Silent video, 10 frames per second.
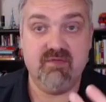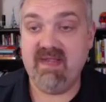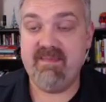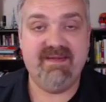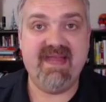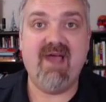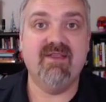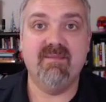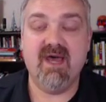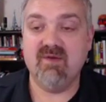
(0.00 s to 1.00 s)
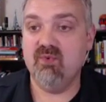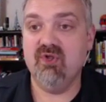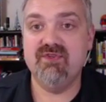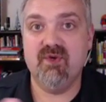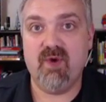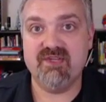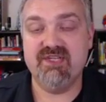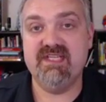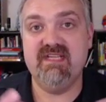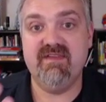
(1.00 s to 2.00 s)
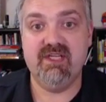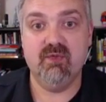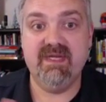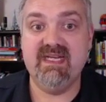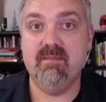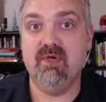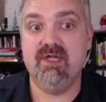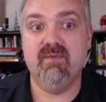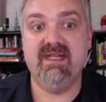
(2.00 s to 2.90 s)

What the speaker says: So maybe now in the modern world, you're watching TV, you're reading a book,